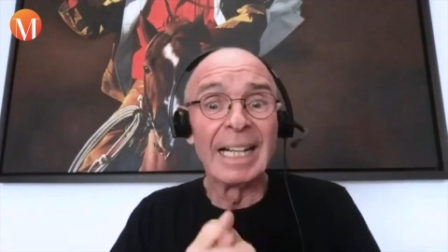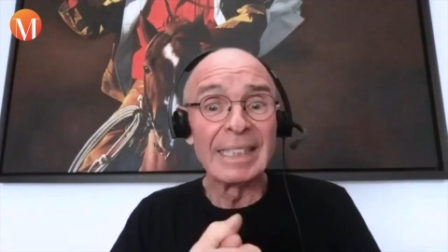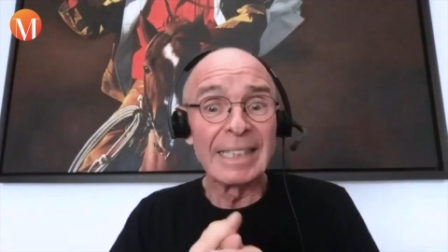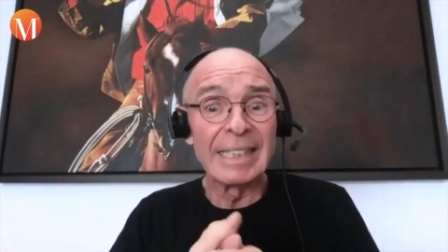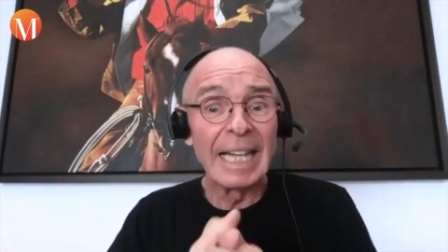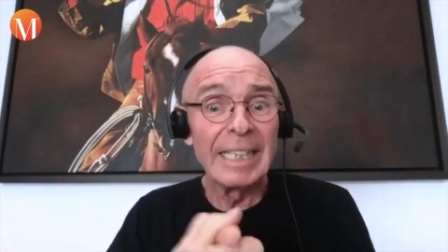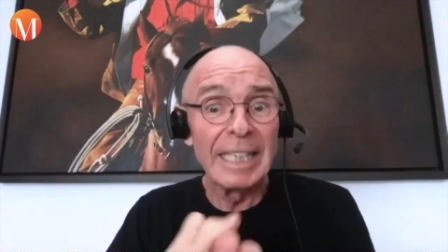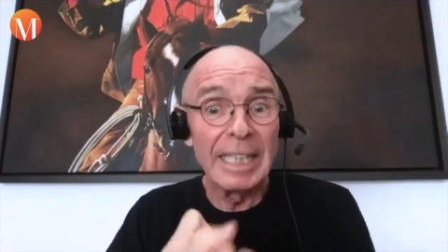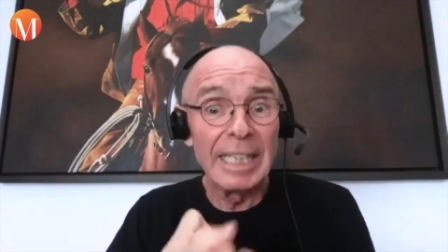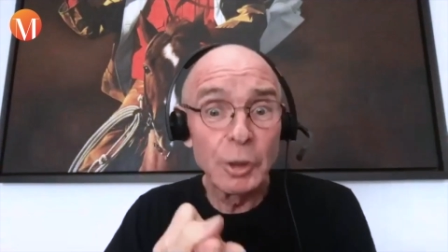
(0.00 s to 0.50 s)

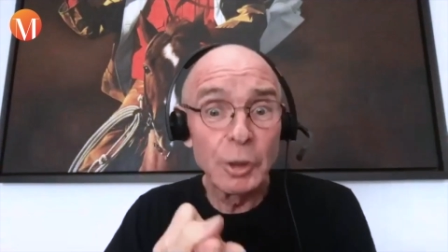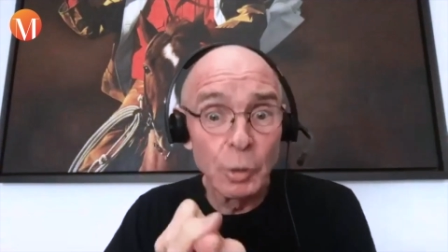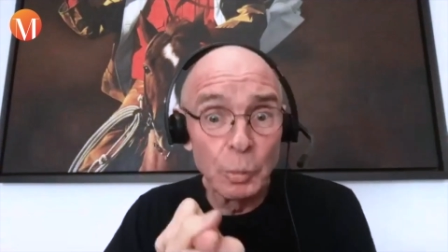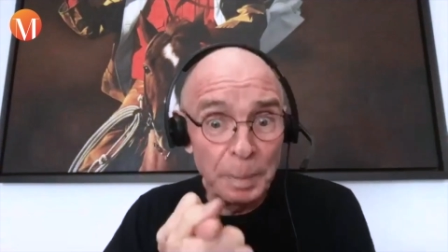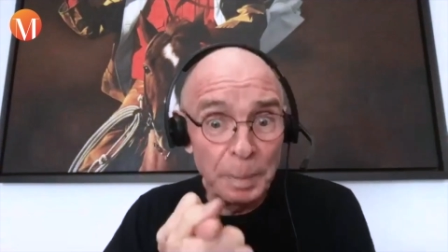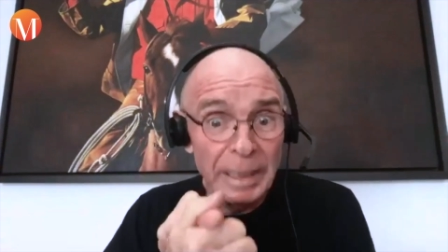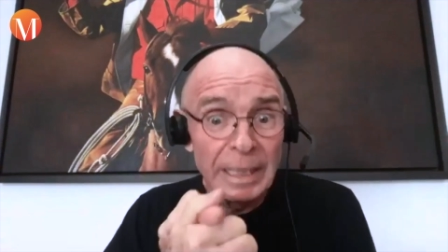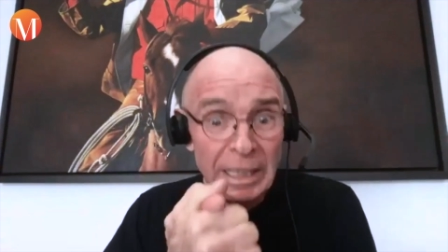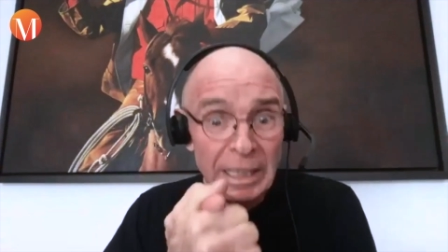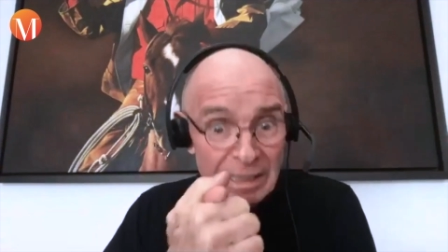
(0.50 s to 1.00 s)
they need to
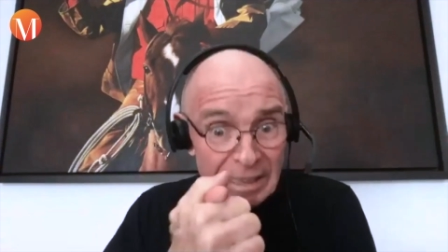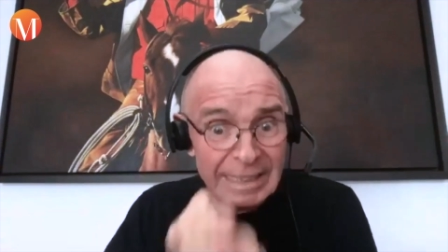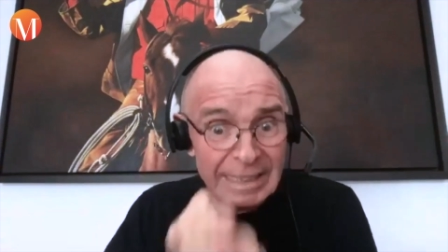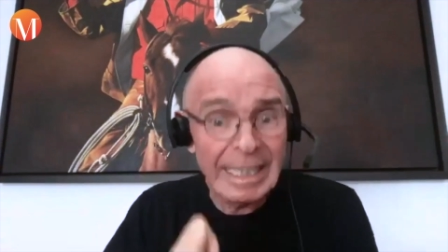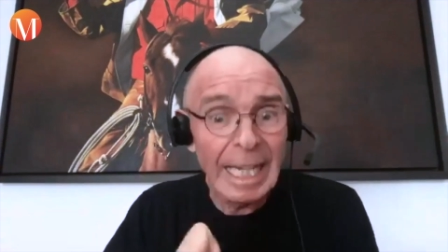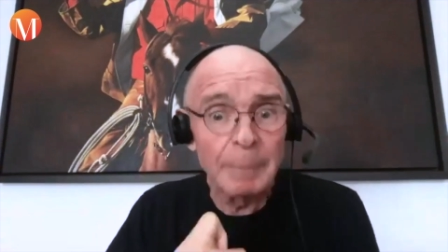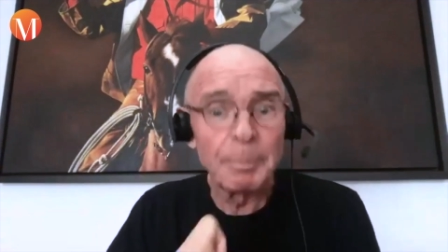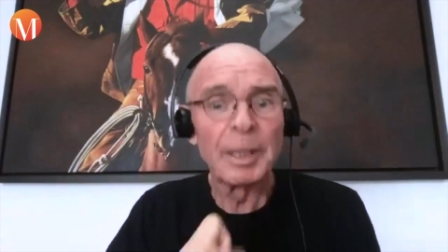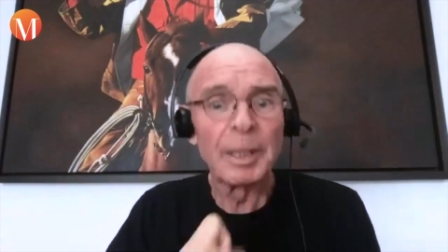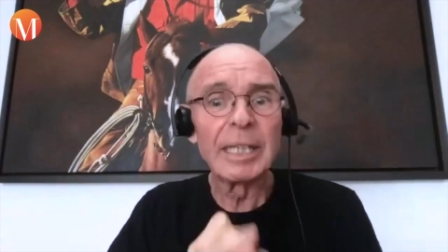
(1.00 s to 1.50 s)
be
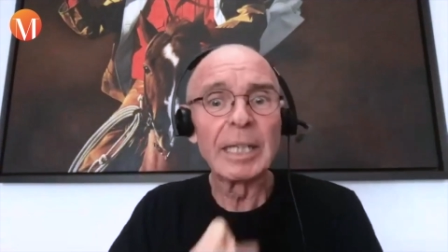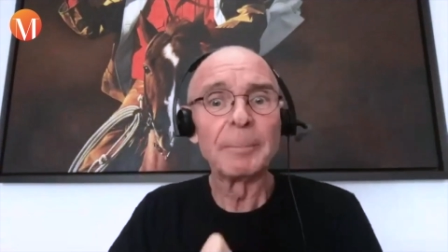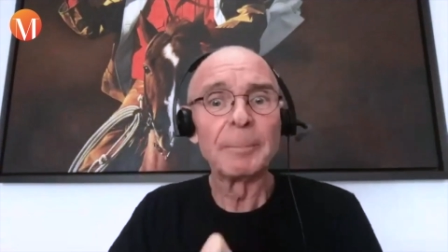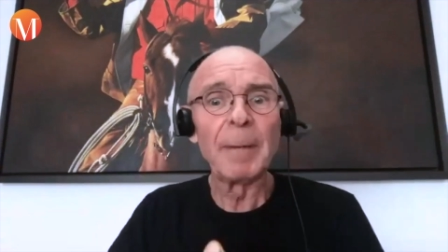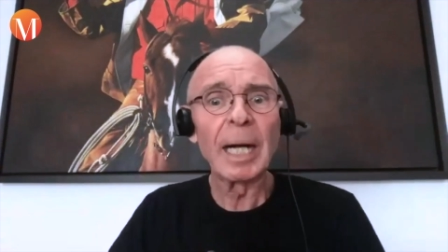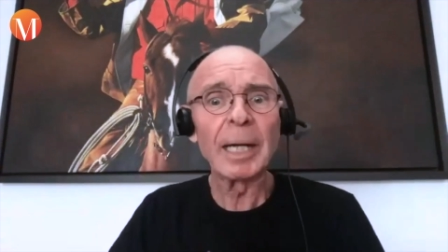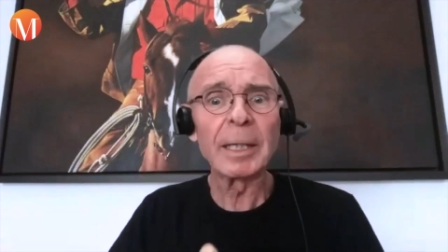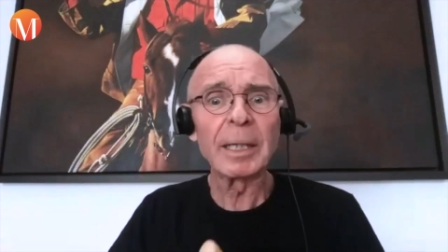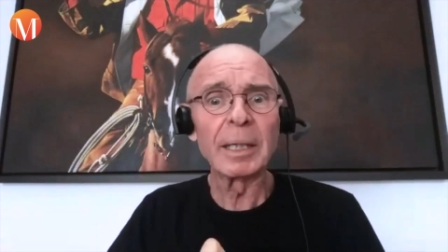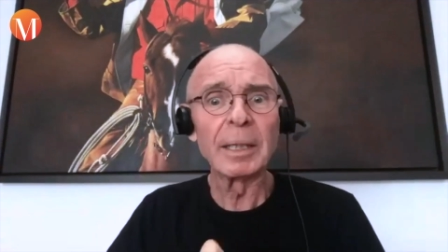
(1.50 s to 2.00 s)
stable in the
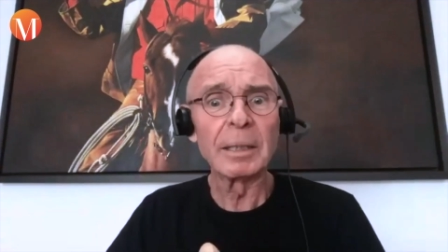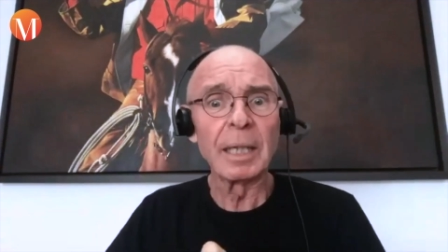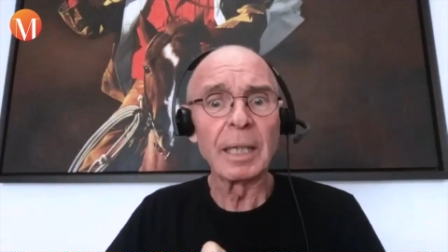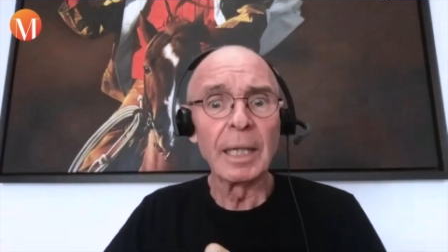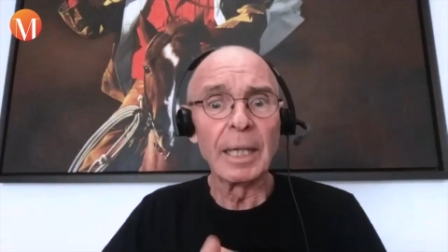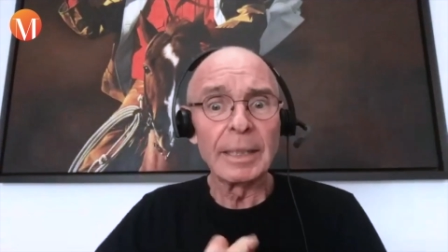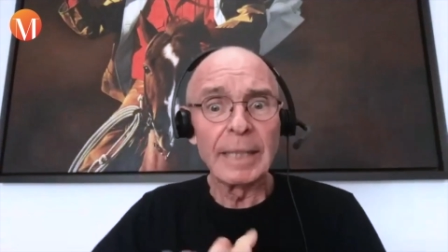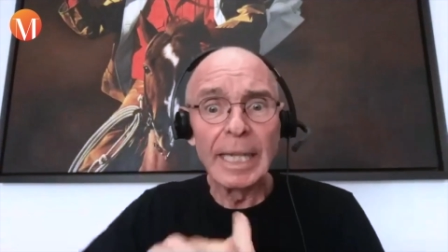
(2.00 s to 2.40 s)
market.